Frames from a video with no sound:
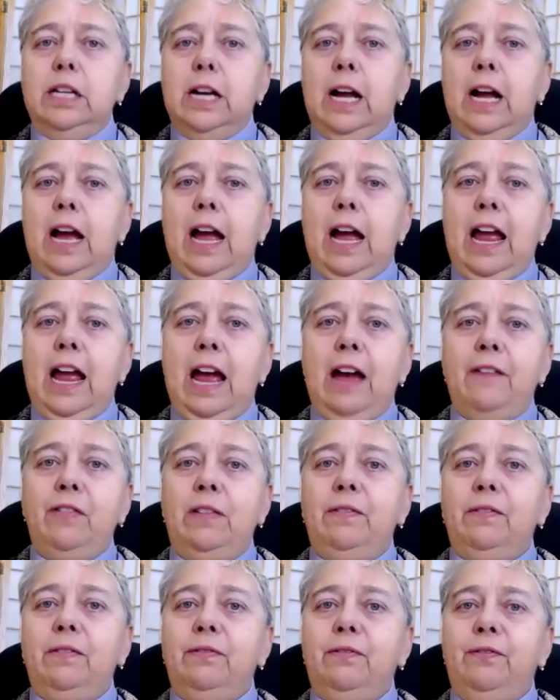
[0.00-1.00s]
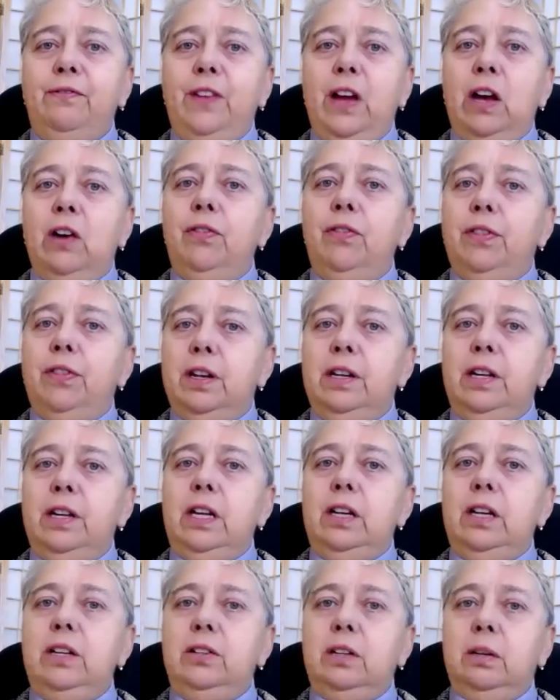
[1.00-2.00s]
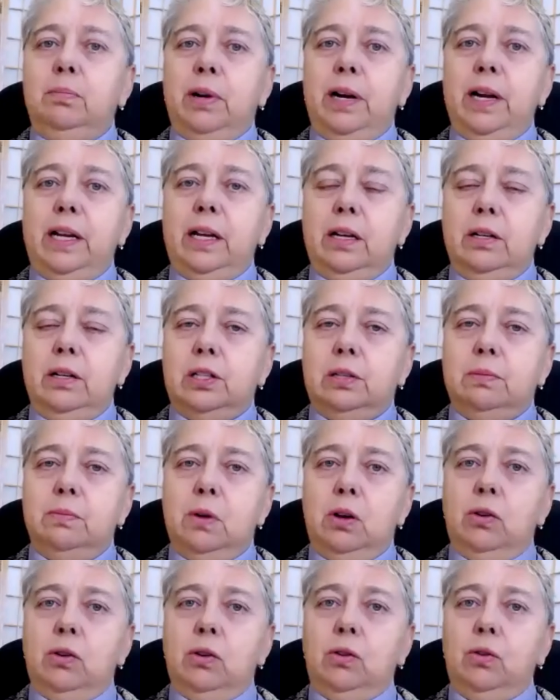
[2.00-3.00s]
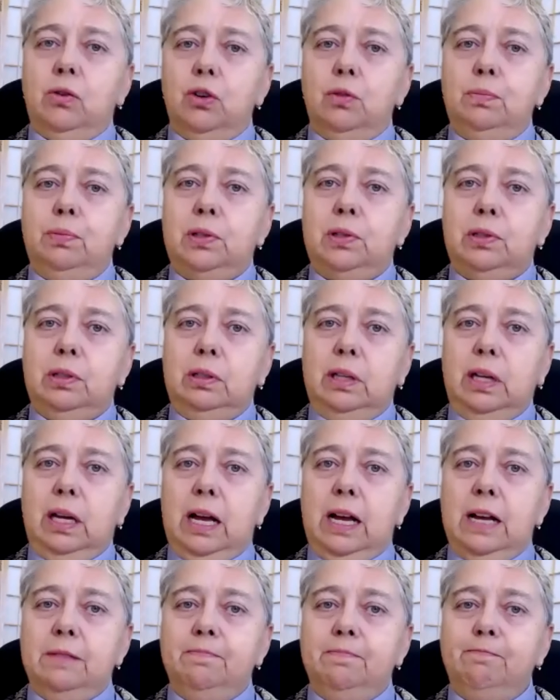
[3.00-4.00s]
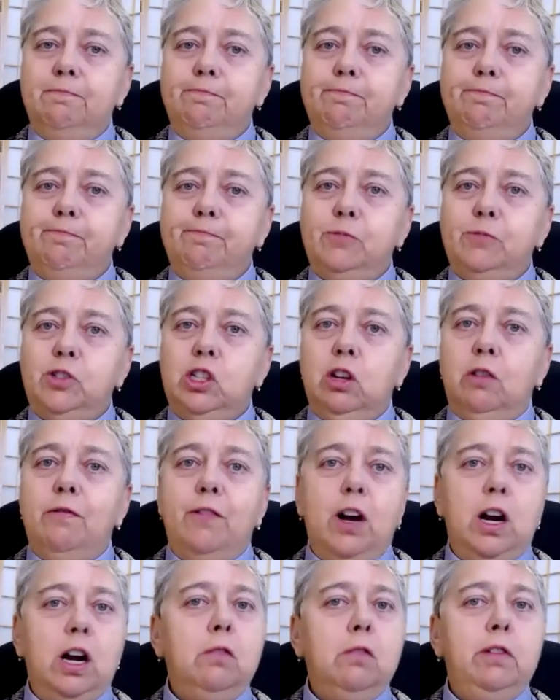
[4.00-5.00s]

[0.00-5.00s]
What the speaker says: I haven't felt the need to break into small groups so far.